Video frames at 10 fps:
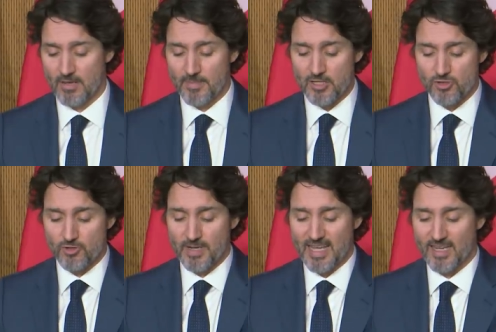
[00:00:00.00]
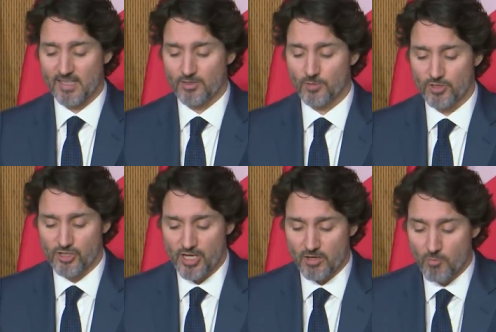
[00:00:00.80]
Minister McKenna will
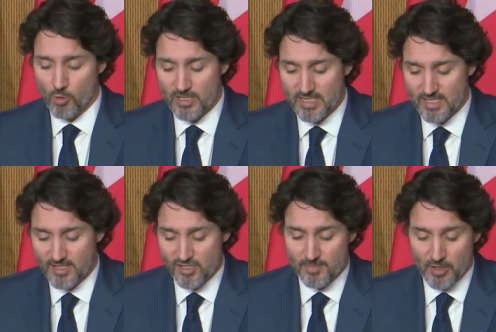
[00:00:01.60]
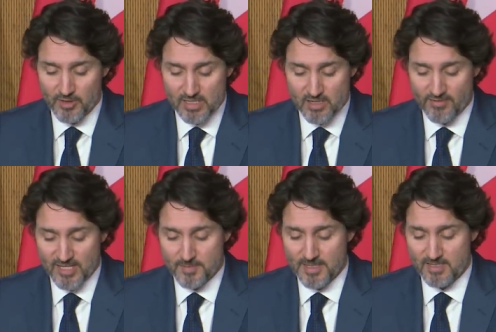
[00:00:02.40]
share more details about these
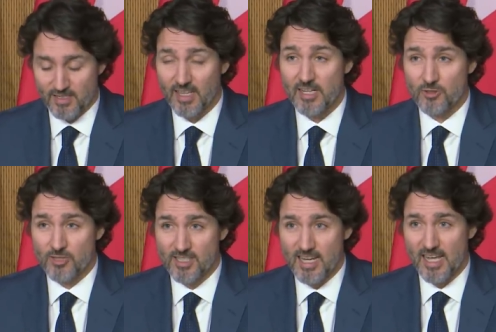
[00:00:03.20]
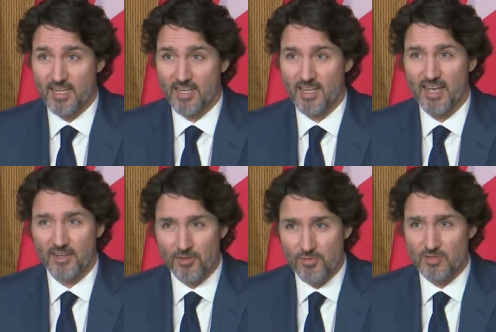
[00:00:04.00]
investments later today
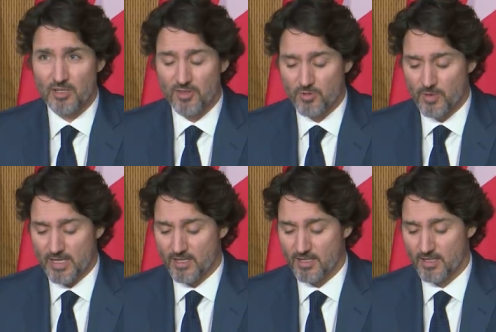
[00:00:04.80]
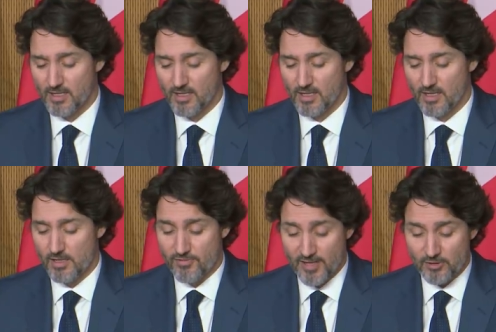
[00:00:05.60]
and throughout the week.
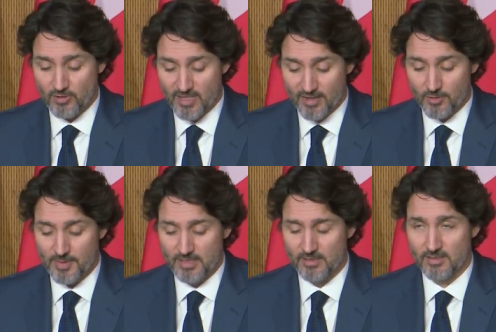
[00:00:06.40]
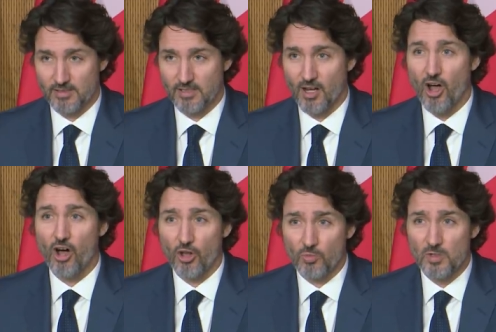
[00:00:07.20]
The federal government
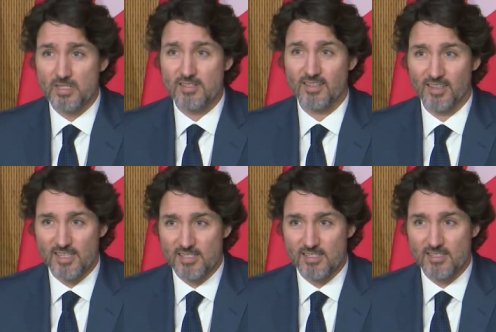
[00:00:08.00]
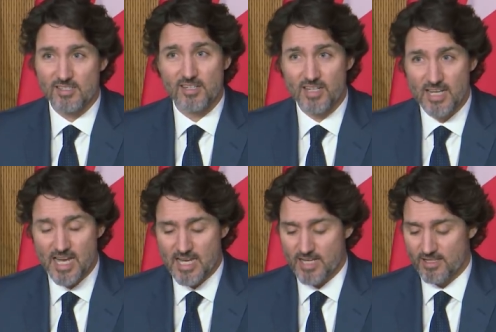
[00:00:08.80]
always listens to
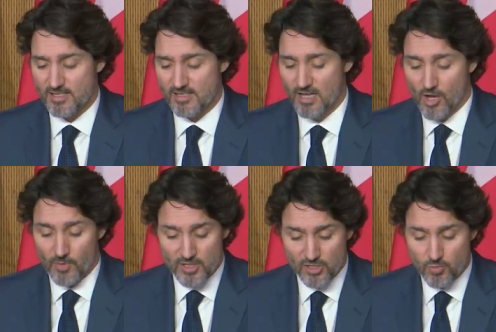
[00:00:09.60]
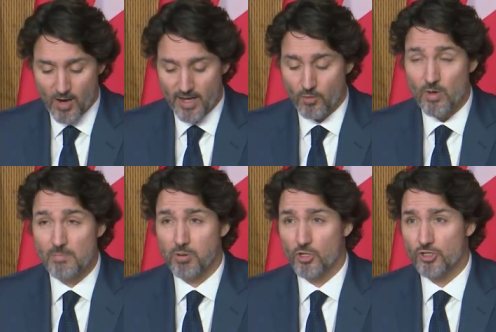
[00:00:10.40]
Canadians, which is why we
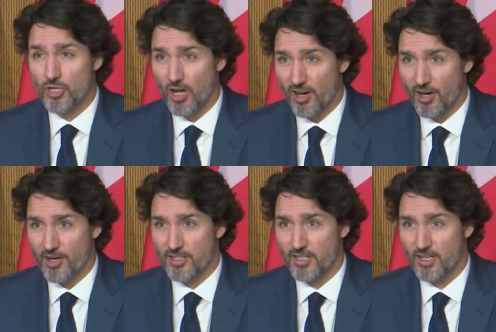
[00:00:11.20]
pushed hard